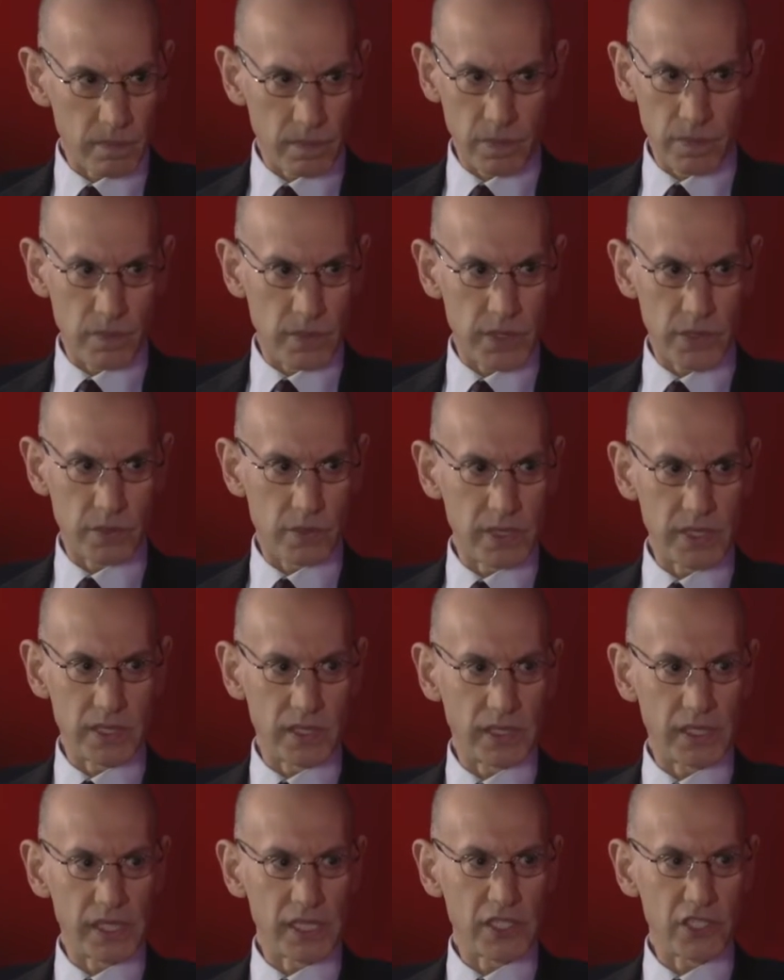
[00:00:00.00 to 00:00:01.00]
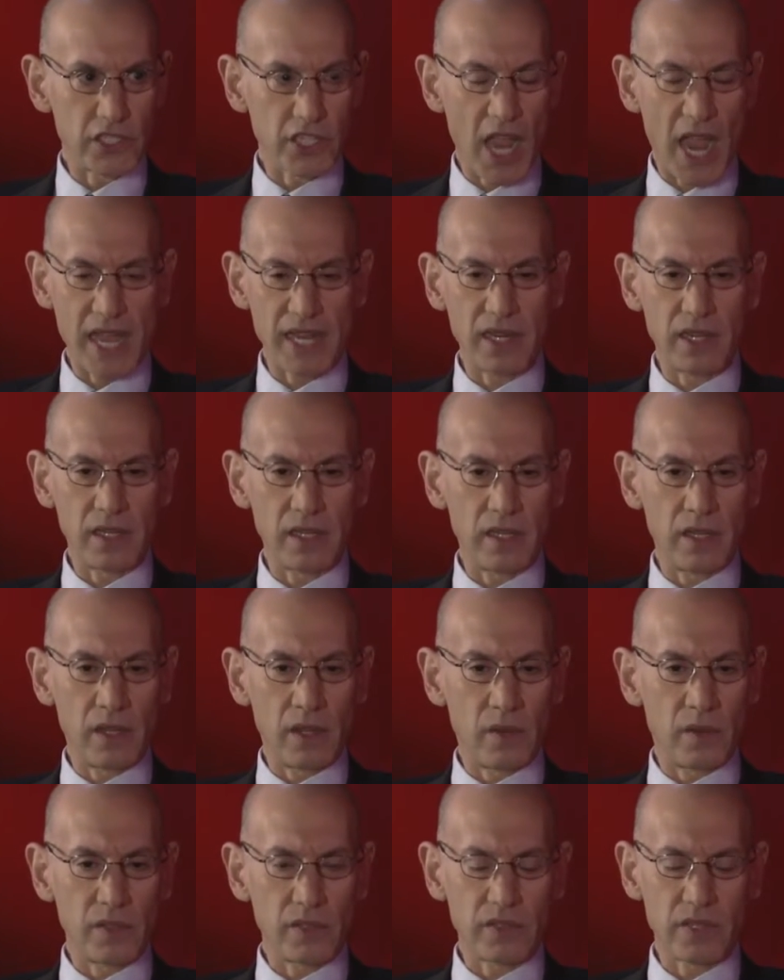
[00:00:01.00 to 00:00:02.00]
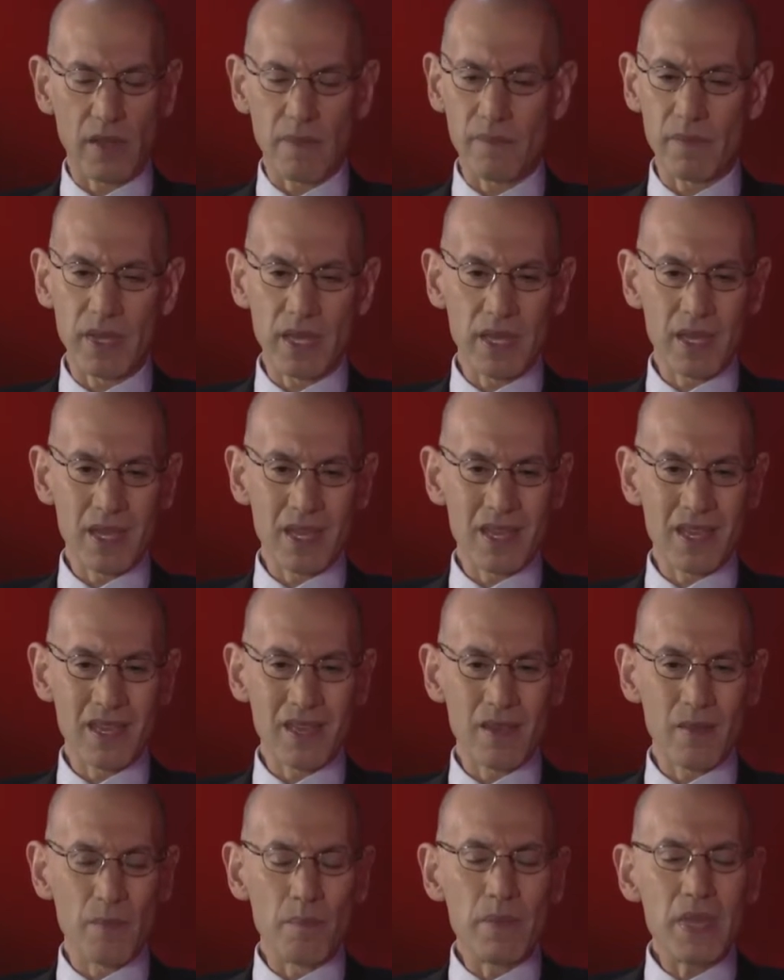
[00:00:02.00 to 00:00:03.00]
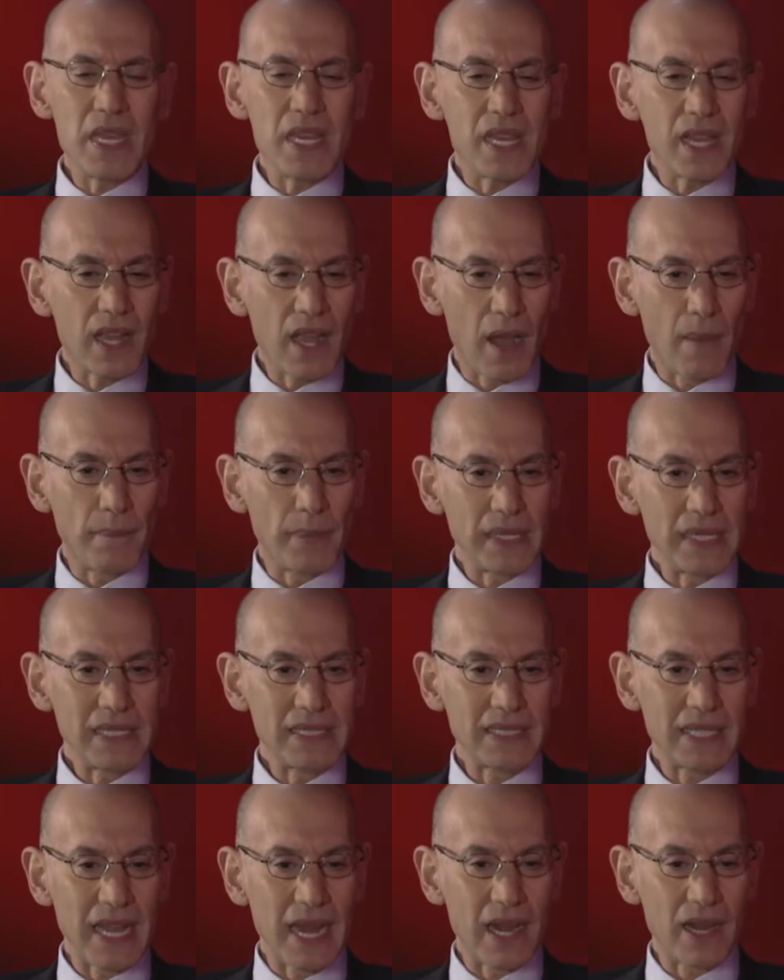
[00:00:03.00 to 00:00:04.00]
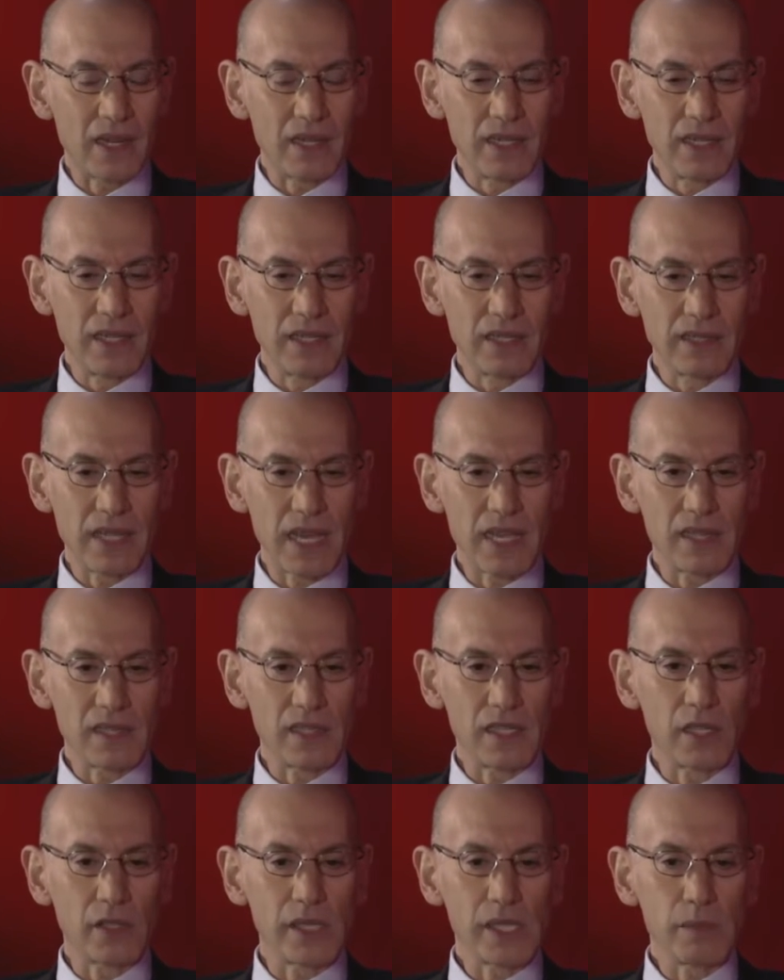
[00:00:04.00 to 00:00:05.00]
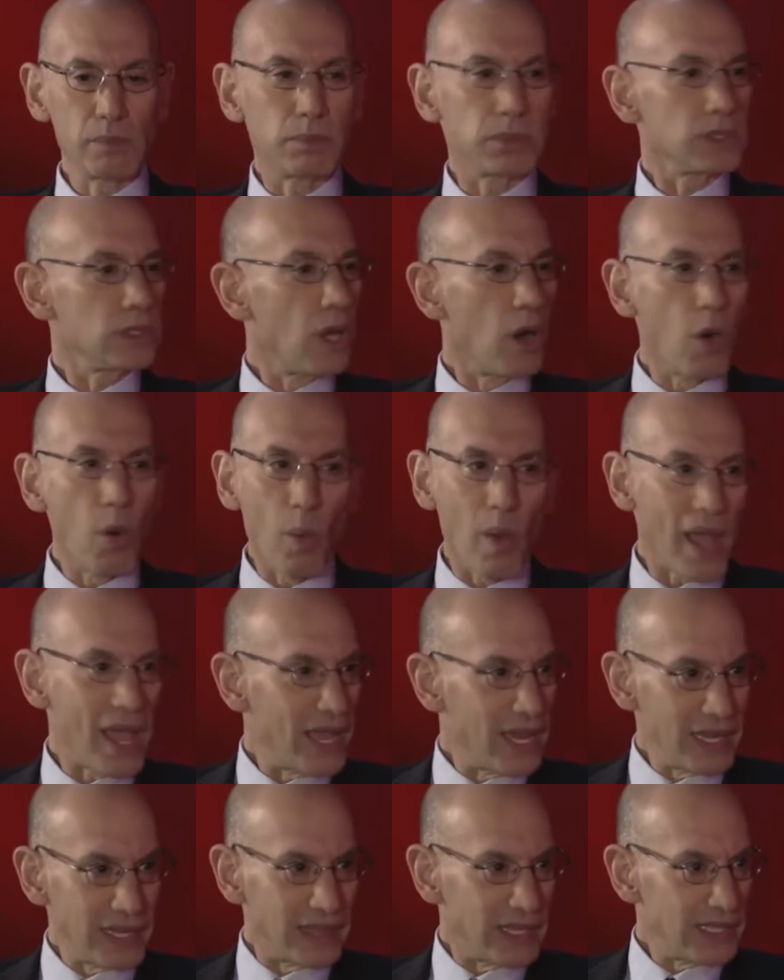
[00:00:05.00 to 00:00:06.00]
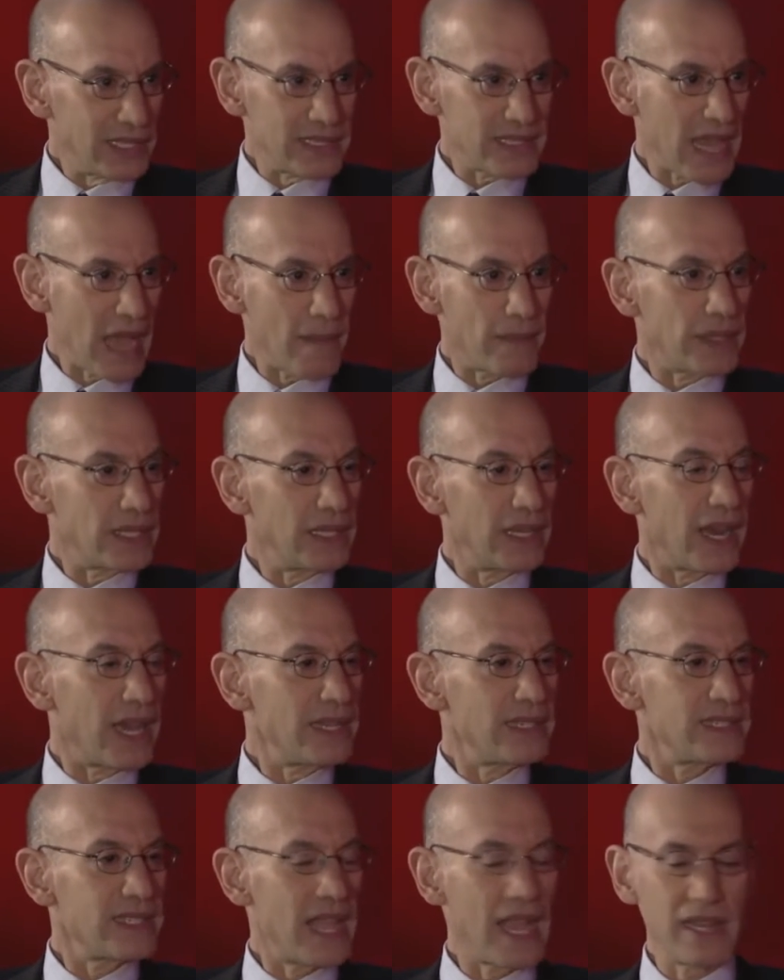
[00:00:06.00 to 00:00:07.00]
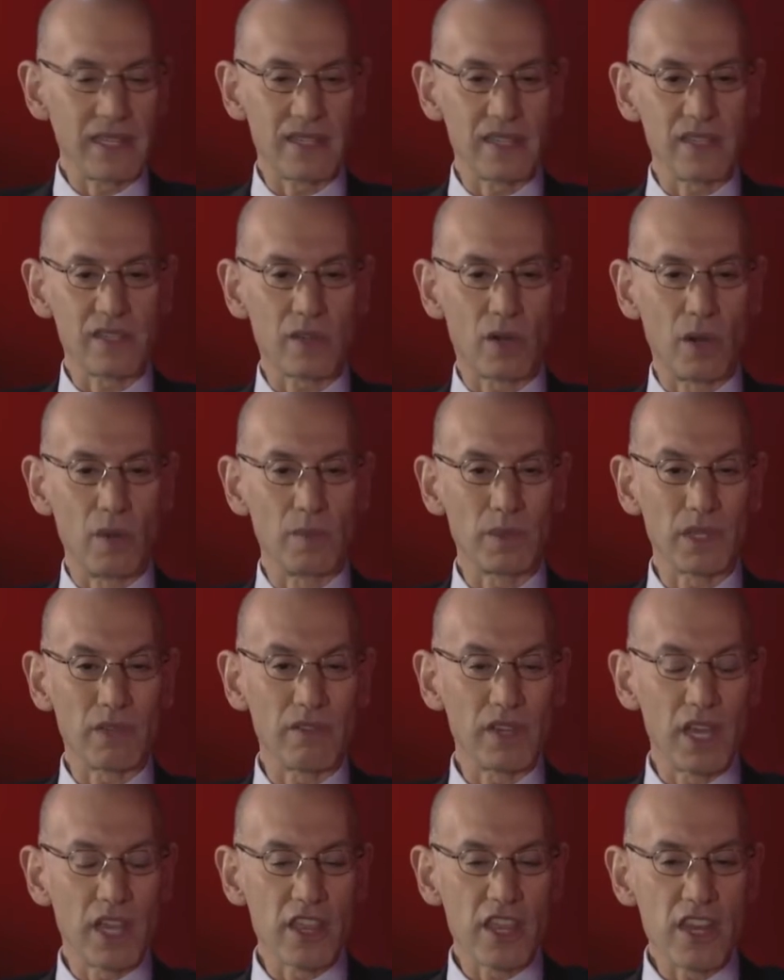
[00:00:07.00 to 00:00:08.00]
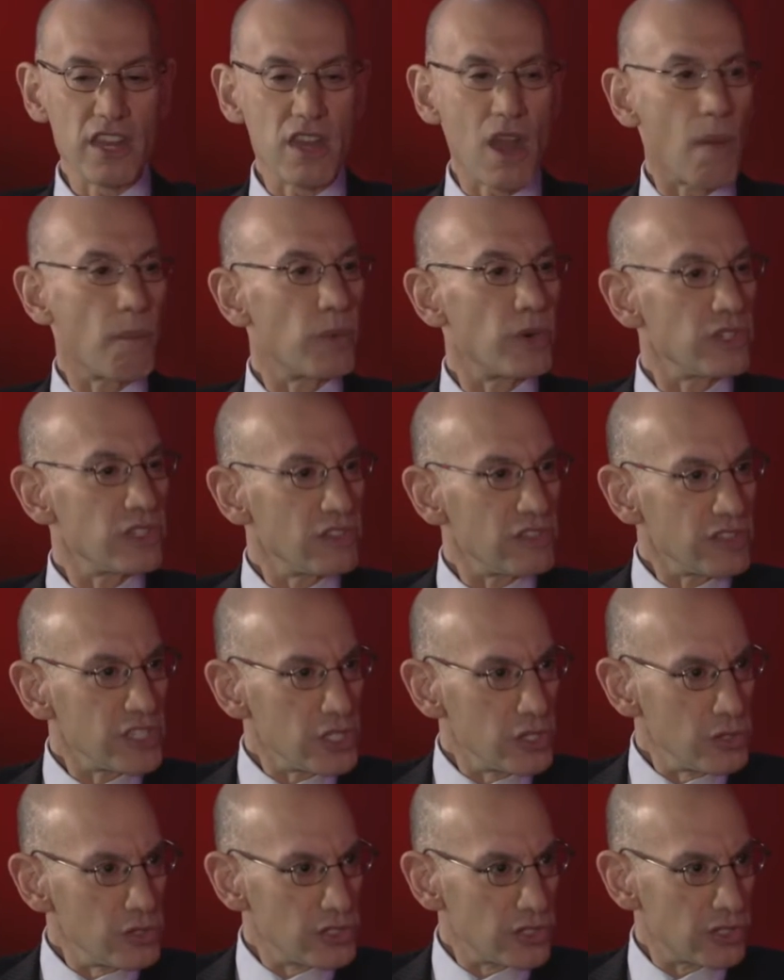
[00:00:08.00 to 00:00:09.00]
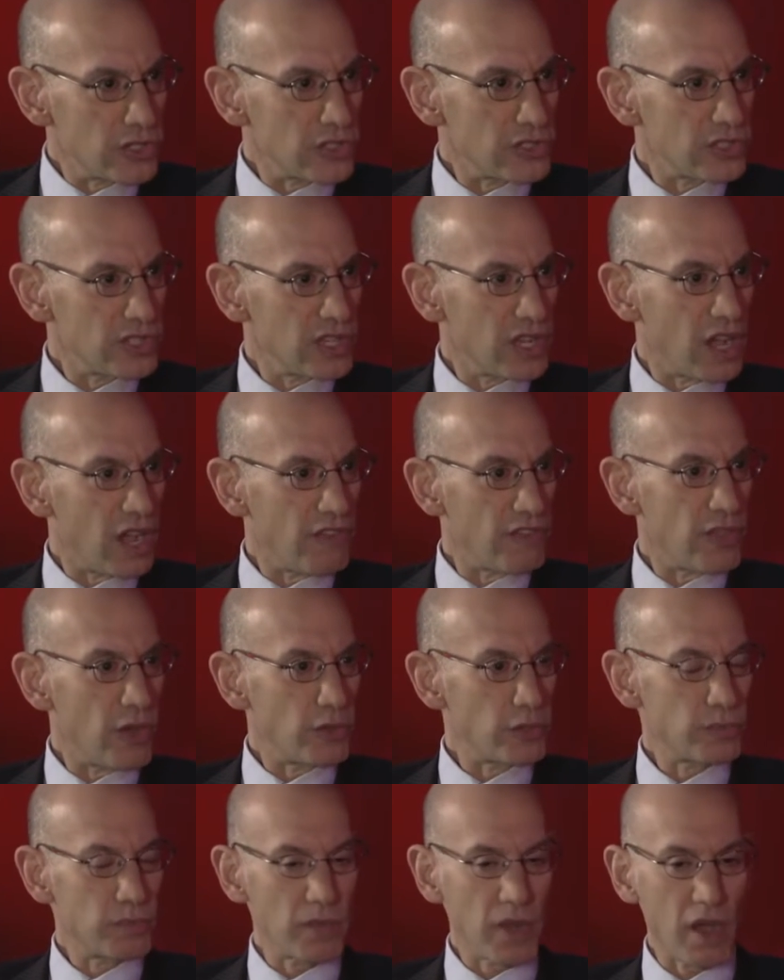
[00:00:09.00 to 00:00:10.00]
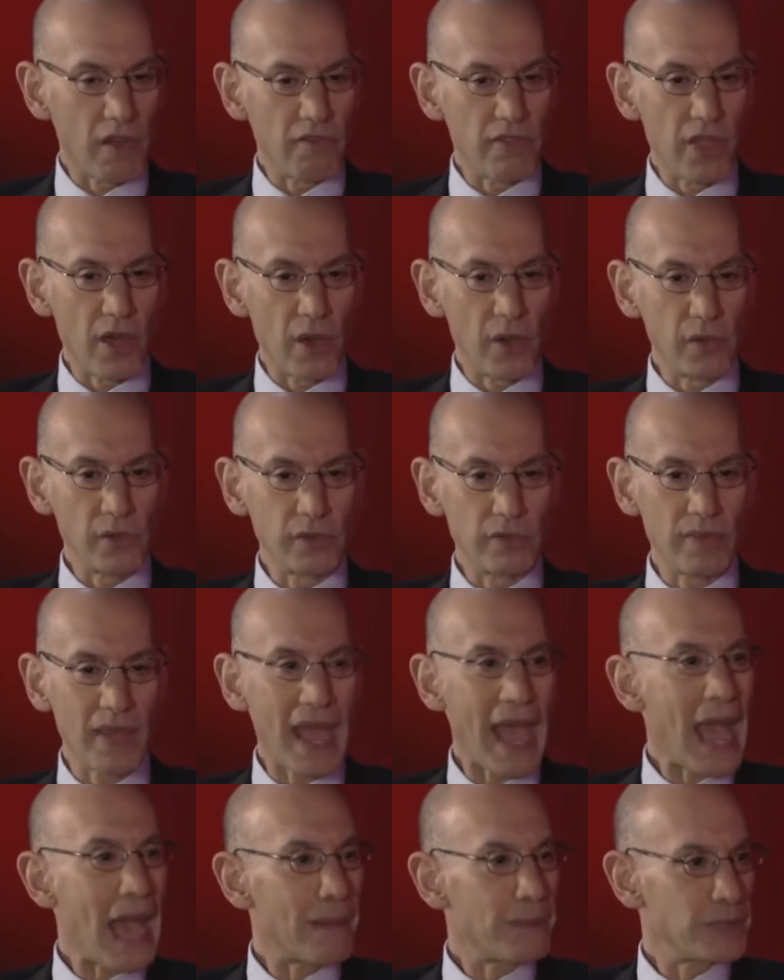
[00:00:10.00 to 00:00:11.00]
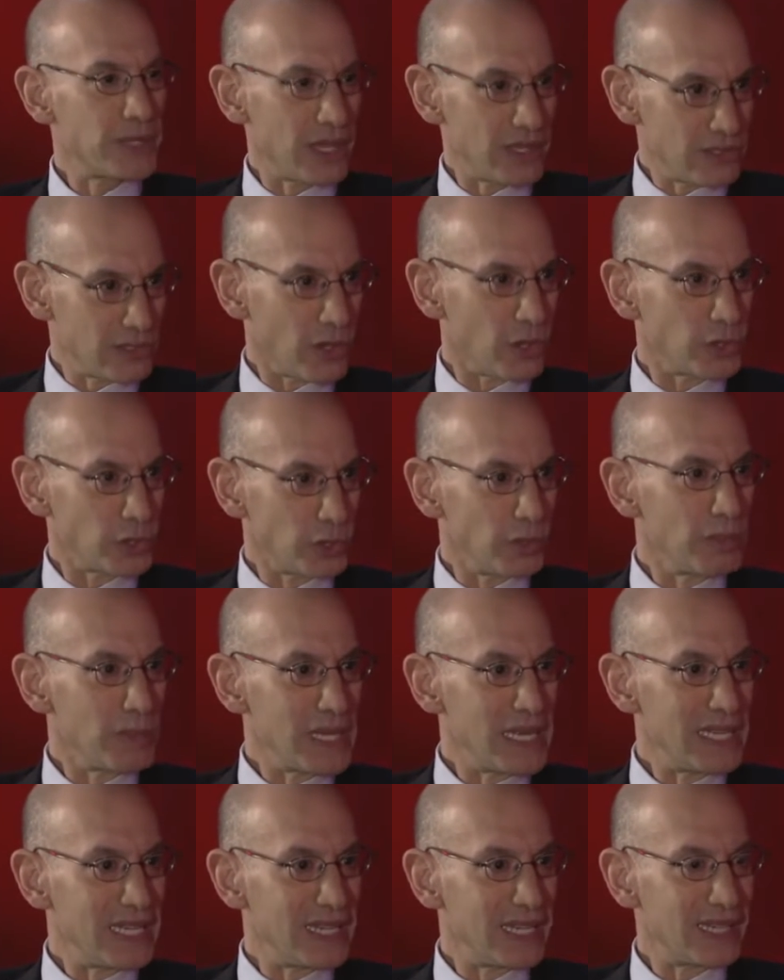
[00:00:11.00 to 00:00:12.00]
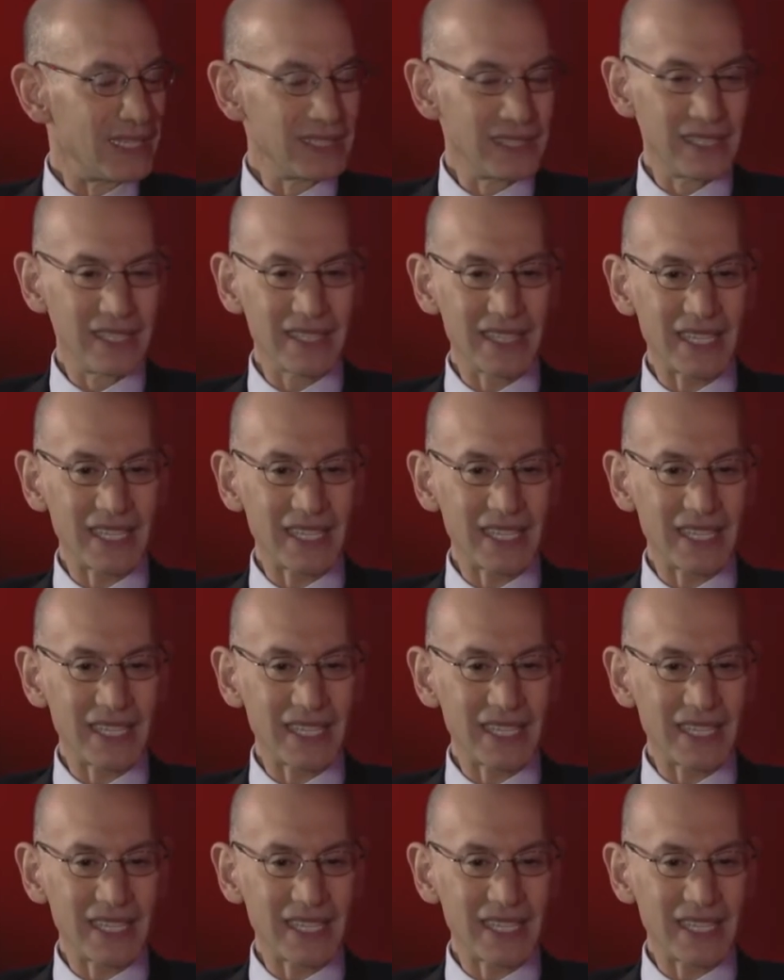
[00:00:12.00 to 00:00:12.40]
just recently in China. There's some media companies there that literally blow away anything that's happening in the United States in terms of the numbers of users of those, of those apps on social media, the